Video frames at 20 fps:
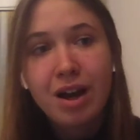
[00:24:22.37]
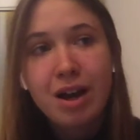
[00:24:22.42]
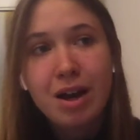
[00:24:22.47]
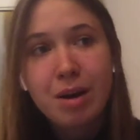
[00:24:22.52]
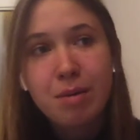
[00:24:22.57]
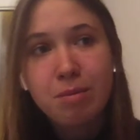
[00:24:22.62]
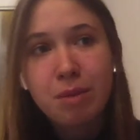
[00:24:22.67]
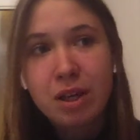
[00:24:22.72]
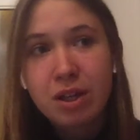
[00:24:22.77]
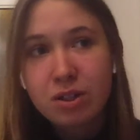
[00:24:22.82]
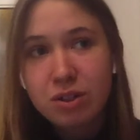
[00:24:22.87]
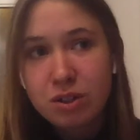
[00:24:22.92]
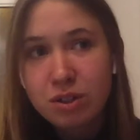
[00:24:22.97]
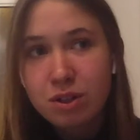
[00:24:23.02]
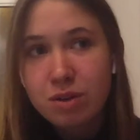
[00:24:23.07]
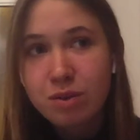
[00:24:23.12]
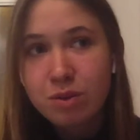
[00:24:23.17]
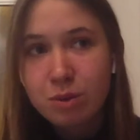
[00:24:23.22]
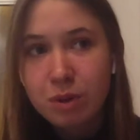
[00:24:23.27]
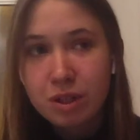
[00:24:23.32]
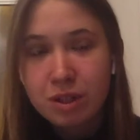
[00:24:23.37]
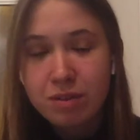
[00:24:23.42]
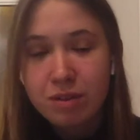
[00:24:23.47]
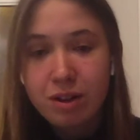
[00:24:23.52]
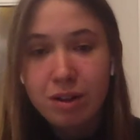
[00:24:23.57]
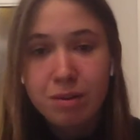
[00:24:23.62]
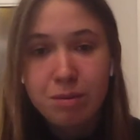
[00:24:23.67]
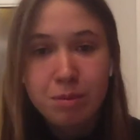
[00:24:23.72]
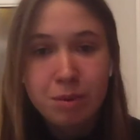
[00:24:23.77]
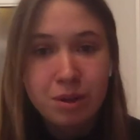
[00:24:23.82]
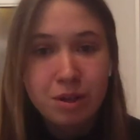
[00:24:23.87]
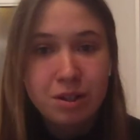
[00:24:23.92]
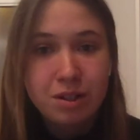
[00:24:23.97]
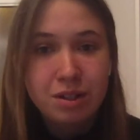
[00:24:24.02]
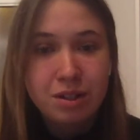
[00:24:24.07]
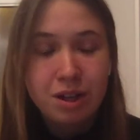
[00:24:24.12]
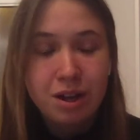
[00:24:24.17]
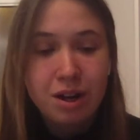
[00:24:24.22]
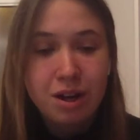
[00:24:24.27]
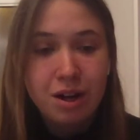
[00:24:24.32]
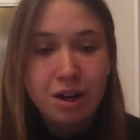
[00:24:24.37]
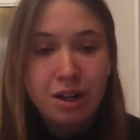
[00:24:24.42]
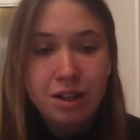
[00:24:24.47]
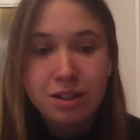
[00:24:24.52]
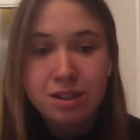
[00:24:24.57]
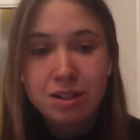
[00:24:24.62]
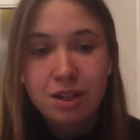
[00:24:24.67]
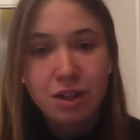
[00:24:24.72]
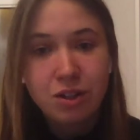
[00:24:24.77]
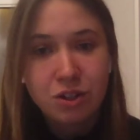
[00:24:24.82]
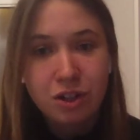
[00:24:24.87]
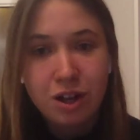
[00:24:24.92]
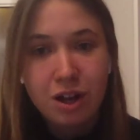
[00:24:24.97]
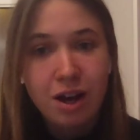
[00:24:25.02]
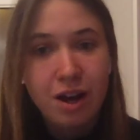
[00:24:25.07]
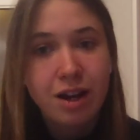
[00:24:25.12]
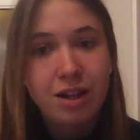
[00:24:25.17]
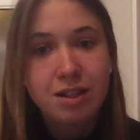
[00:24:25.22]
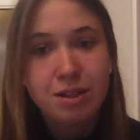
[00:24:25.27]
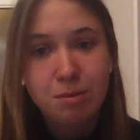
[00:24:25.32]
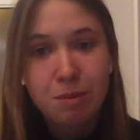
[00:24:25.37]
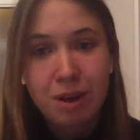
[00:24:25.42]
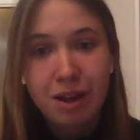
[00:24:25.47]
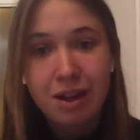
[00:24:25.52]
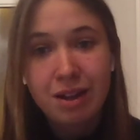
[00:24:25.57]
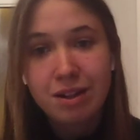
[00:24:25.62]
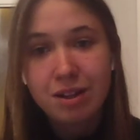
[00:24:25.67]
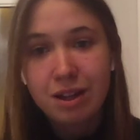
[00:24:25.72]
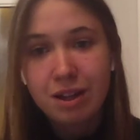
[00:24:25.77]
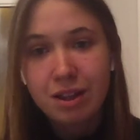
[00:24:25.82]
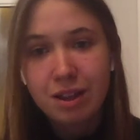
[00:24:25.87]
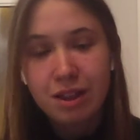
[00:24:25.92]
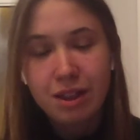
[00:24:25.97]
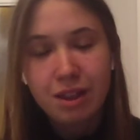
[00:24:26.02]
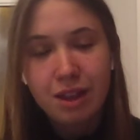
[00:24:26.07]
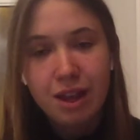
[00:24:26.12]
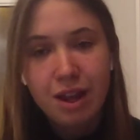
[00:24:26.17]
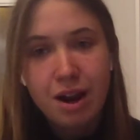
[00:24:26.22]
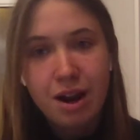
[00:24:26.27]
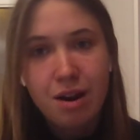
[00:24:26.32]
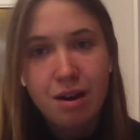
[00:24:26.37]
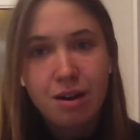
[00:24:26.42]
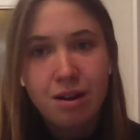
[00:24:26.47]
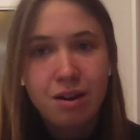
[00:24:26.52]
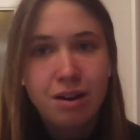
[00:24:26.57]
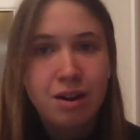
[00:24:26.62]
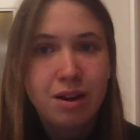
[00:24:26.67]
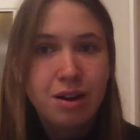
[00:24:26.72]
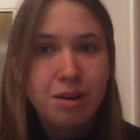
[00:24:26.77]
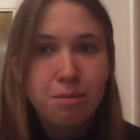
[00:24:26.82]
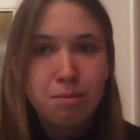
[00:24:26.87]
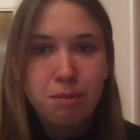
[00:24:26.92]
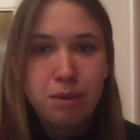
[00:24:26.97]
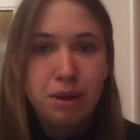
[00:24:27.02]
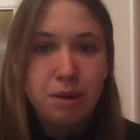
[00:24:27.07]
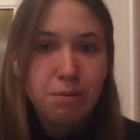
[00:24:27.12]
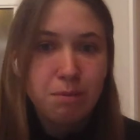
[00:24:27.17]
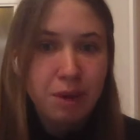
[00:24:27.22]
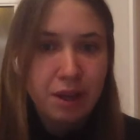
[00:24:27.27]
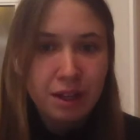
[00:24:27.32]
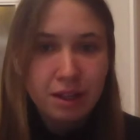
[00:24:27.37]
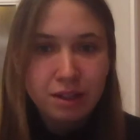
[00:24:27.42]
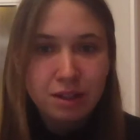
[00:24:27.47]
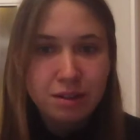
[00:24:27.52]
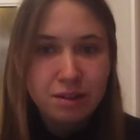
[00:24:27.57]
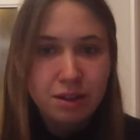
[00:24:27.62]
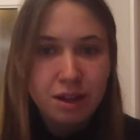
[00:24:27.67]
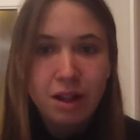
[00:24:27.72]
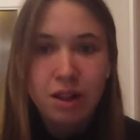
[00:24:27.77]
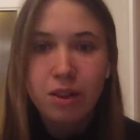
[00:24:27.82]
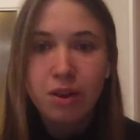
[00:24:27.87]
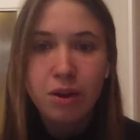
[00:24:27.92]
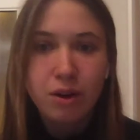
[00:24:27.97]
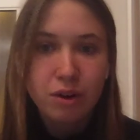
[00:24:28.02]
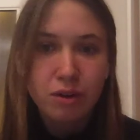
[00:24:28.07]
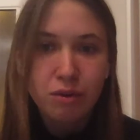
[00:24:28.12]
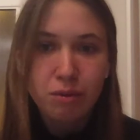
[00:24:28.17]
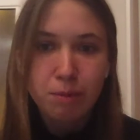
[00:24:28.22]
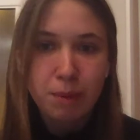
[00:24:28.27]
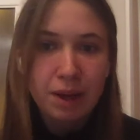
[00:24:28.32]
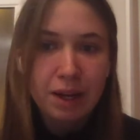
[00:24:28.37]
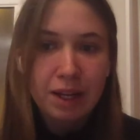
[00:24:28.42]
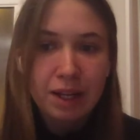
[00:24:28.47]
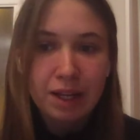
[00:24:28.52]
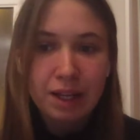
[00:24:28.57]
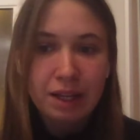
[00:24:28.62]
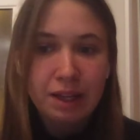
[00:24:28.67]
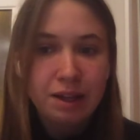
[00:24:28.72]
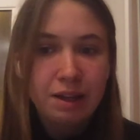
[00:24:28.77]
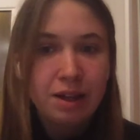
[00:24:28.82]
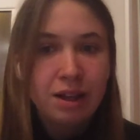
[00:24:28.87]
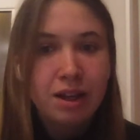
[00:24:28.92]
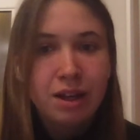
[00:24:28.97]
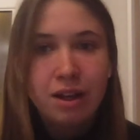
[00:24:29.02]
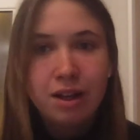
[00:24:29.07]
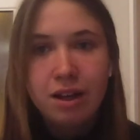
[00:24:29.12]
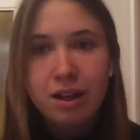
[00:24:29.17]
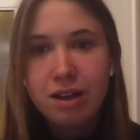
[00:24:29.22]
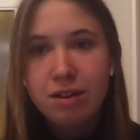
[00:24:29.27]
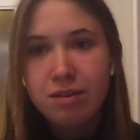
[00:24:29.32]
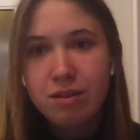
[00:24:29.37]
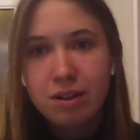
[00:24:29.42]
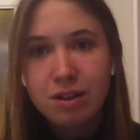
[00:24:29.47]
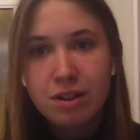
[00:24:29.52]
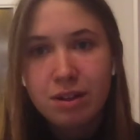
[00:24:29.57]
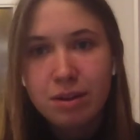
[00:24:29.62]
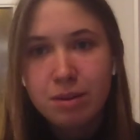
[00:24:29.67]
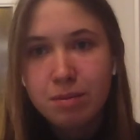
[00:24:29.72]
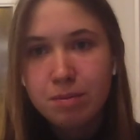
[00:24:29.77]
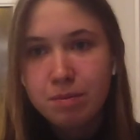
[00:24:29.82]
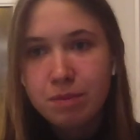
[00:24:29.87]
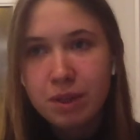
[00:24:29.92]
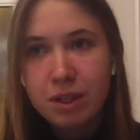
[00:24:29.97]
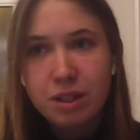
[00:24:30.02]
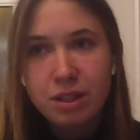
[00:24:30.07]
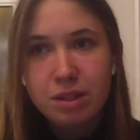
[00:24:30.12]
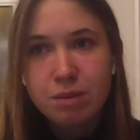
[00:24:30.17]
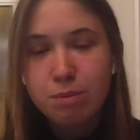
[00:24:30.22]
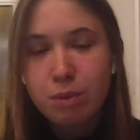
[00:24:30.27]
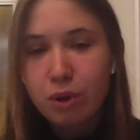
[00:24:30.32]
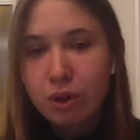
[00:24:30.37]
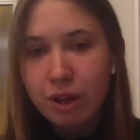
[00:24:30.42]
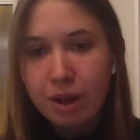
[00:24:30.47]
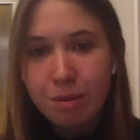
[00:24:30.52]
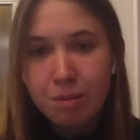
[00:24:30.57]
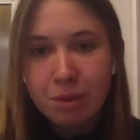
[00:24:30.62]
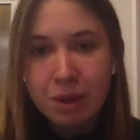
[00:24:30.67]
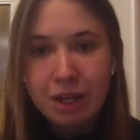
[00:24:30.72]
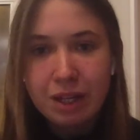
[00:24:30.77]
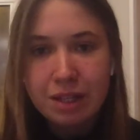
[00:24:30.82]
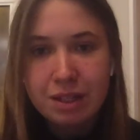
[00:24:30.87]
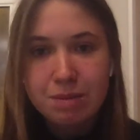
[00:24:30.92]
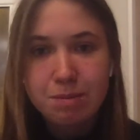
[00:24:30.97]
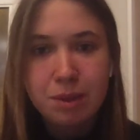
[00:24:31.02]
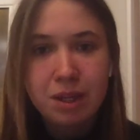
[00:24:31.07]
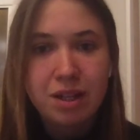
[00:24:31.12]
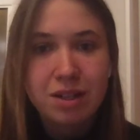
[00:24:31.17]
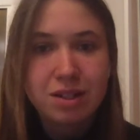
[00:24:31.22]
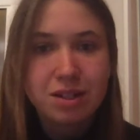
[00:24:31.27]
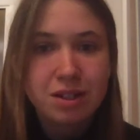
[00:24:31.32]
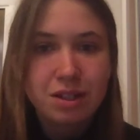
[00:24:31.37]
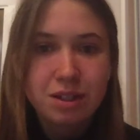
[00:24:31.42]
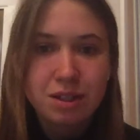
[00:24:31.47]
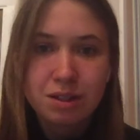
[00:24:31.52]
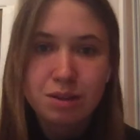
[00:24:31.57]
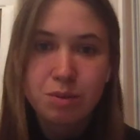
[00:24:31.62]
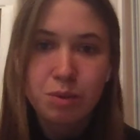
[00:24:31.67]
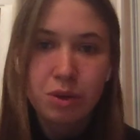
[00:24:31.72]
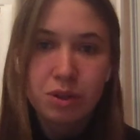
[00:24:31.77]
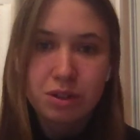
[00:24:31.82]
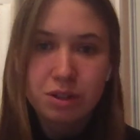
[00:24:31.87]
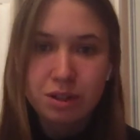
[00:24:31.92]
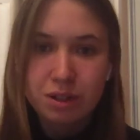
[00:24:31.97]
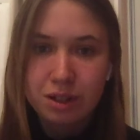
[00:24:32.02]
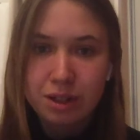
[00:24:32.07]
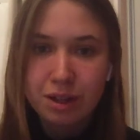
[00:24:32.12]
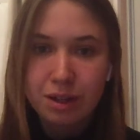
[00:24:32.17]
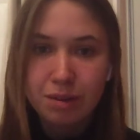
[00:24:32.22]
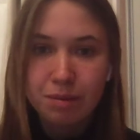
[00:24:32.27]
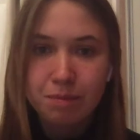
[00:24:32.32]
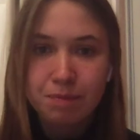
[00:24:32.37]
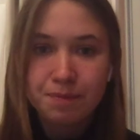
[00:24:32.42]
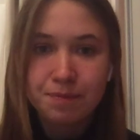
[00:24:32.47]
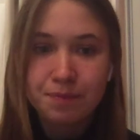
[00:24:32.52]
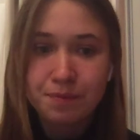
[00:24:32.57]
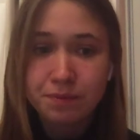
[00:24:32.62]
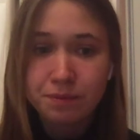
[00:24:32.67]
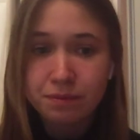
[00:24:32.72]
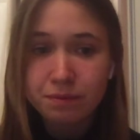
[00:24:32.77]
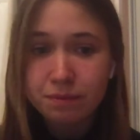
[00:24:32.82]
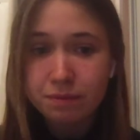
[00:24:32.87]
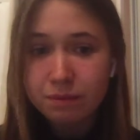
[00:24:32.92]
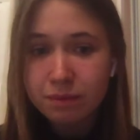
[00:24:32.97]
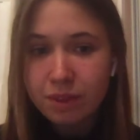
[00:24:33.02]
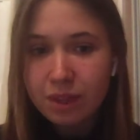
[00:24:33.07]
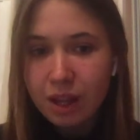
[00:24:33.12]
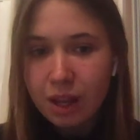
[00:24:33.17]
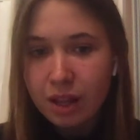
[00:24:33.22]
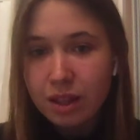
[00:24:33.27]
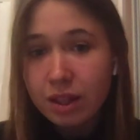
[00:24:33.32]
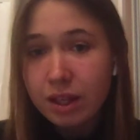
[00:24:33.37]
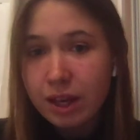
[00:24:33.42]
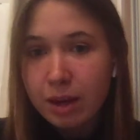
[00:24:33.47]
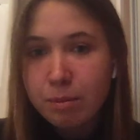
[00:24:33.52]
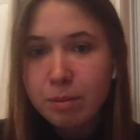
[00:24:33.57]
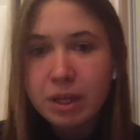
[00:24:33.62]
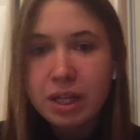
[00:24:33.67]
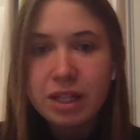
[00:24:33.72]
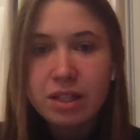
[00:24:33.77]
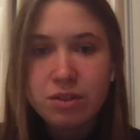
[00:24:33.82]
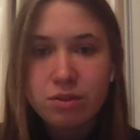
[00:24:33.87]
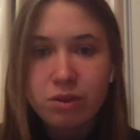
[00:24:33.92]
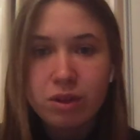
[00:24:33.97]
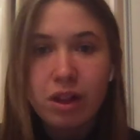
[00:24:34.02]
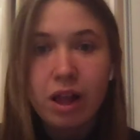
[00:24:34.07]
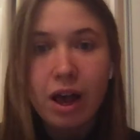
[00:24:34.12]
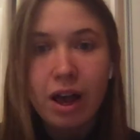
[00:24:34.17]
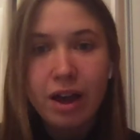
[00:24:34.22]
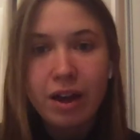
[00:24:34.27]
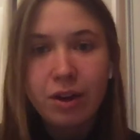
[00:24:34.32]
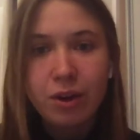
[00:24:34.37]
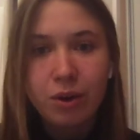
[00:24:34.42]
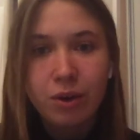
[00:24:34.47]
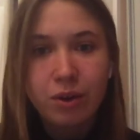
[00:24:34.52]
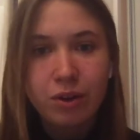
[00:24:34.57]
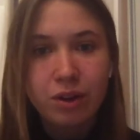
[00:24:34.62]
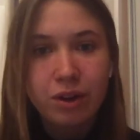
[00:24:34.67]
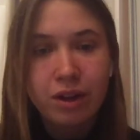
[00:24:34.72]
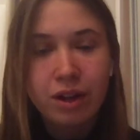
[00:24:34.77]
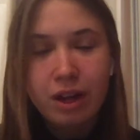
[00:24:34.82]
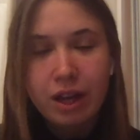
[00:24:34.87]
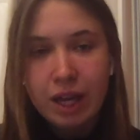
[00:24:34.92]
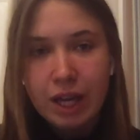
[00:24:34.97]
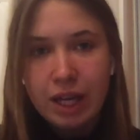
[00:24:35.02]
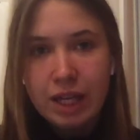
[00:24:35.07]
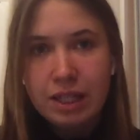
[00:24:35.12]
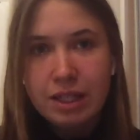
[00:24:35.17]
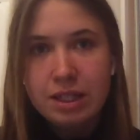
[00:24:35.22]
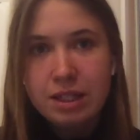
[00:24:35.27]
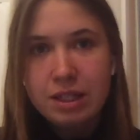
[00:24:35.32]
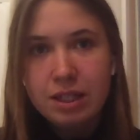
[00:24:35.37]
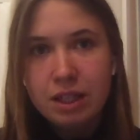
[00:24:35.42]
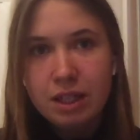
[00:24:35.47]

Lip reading: Because software developers are in such a high demand, and they are being paid a lot of money even in small companies, because it's what the company is relying on. It's